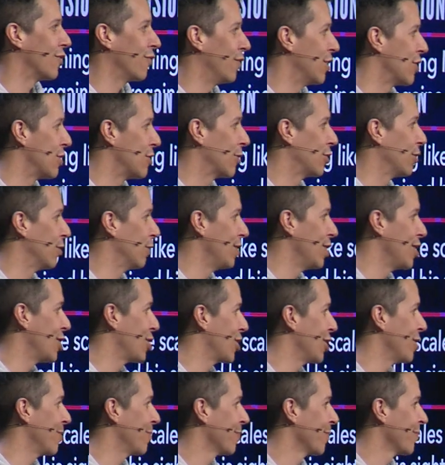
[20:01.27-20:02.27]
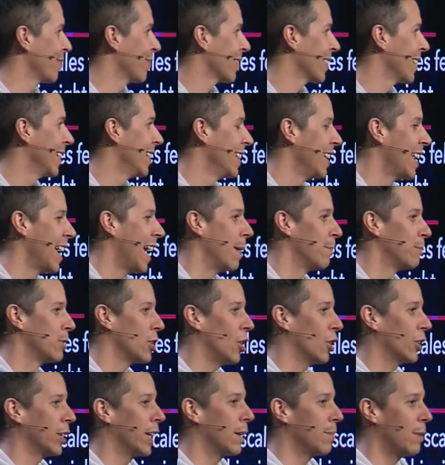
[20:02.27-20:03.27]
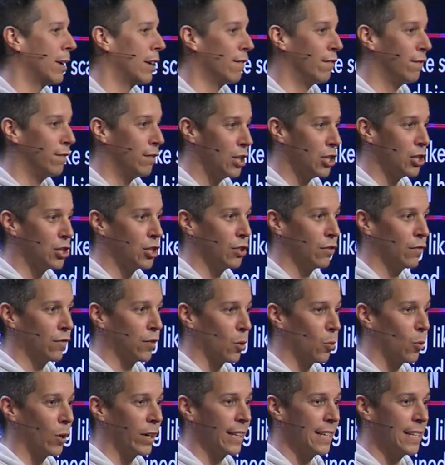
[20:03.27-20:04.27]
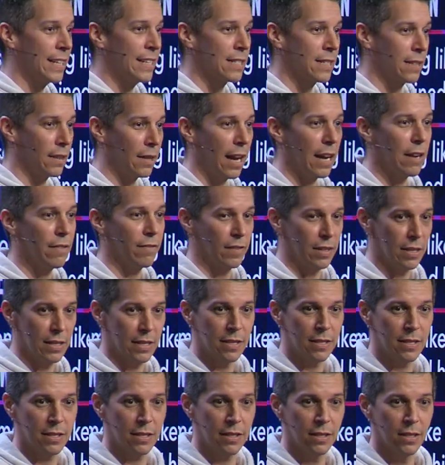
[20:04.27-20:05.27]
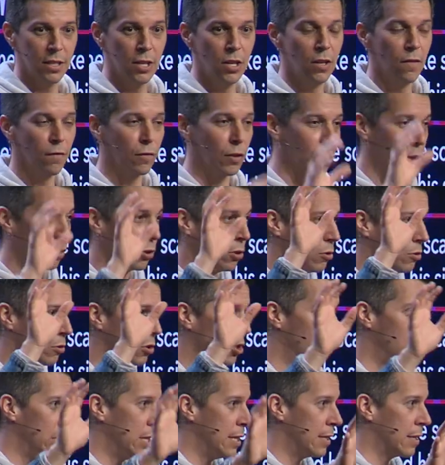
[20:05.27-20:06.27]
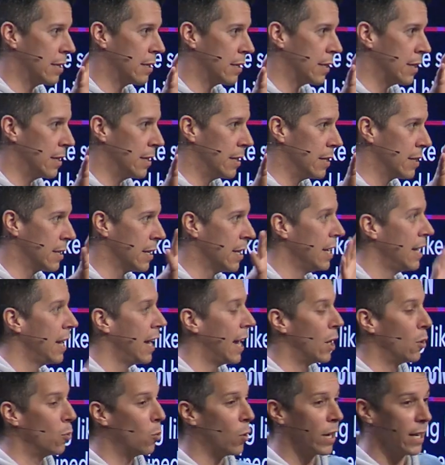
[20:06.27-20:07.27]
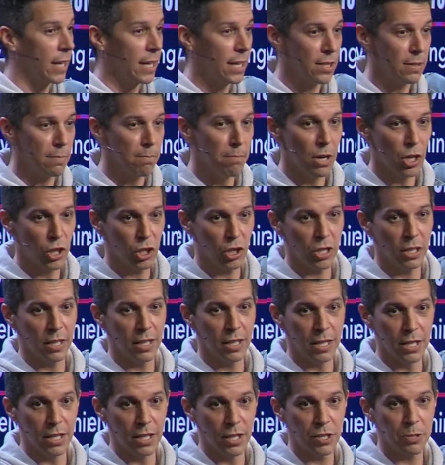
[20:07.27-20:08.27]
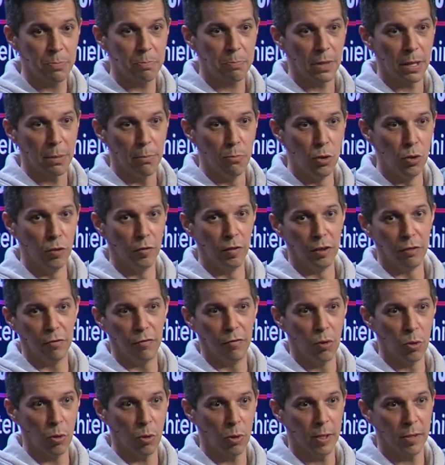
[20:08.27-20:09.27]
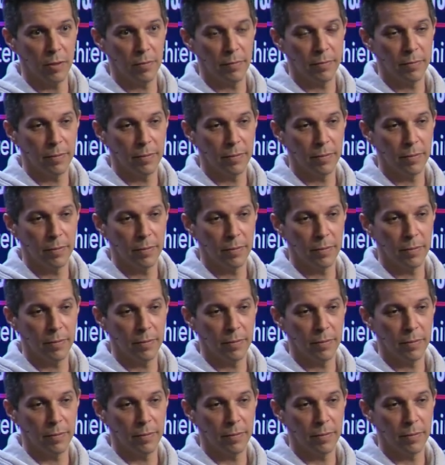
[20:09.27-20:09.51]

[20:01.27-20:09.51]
physical vision. I'm talking about a vision for what his life is, for who Jesus is, and what his mission is moving forward.